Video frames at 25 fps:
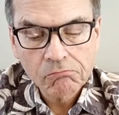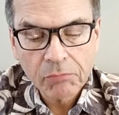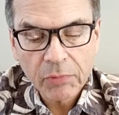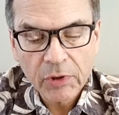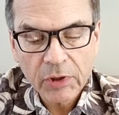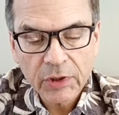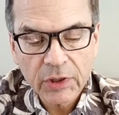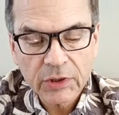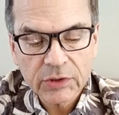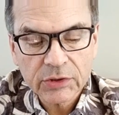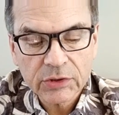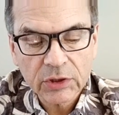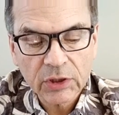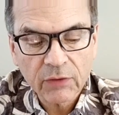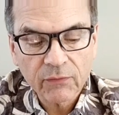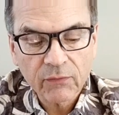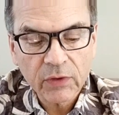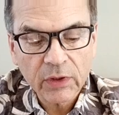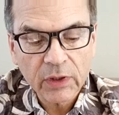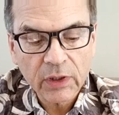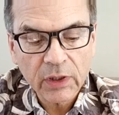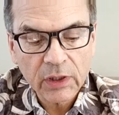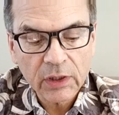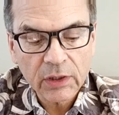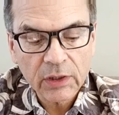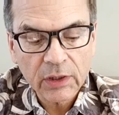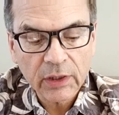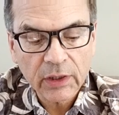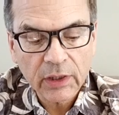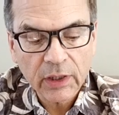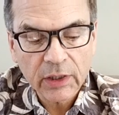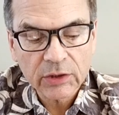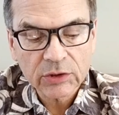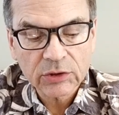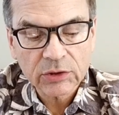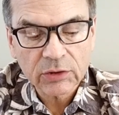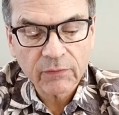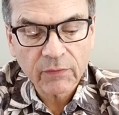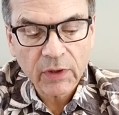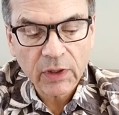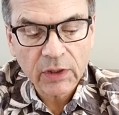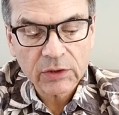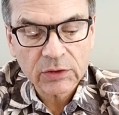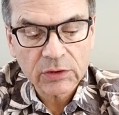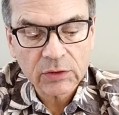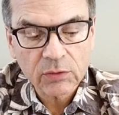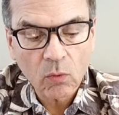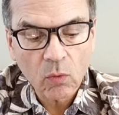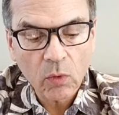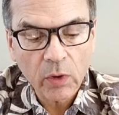but it doesn't give any indication of
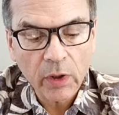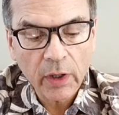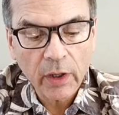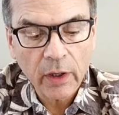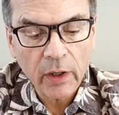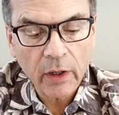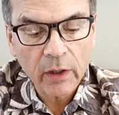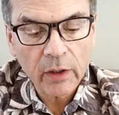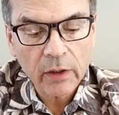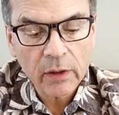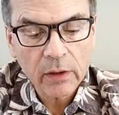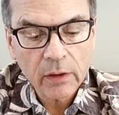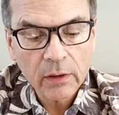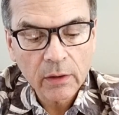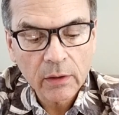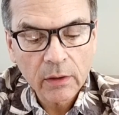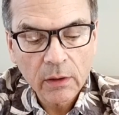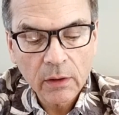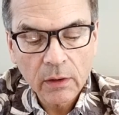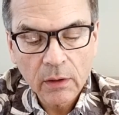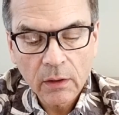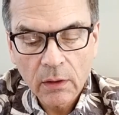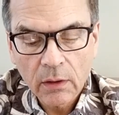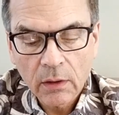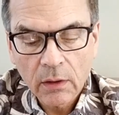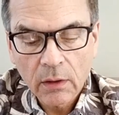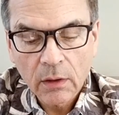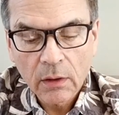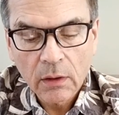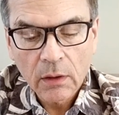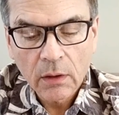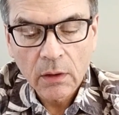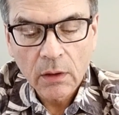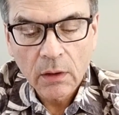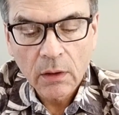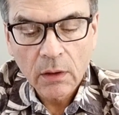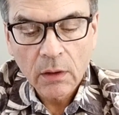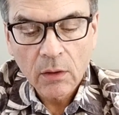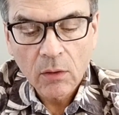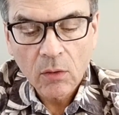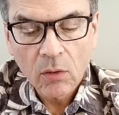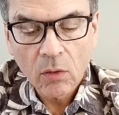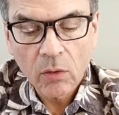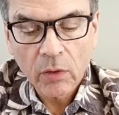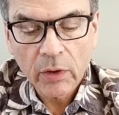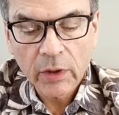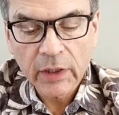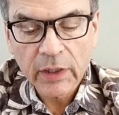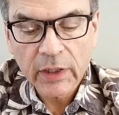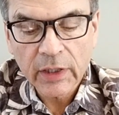actually where
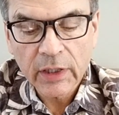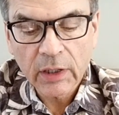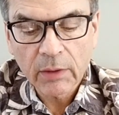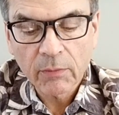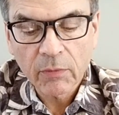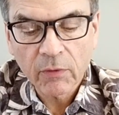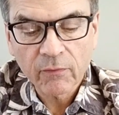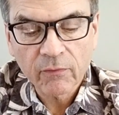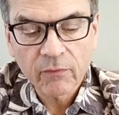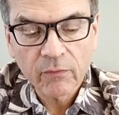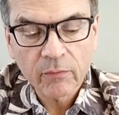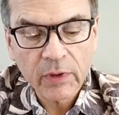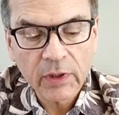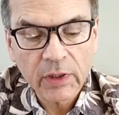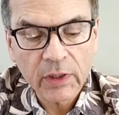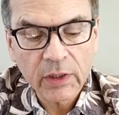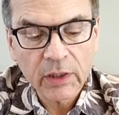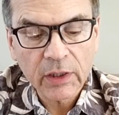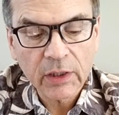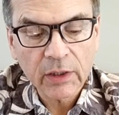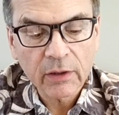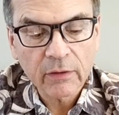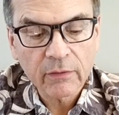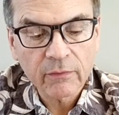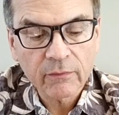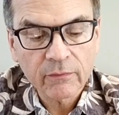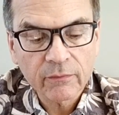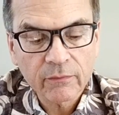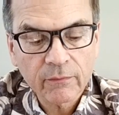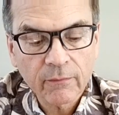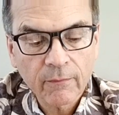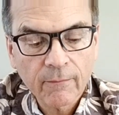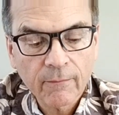or any number for me to give.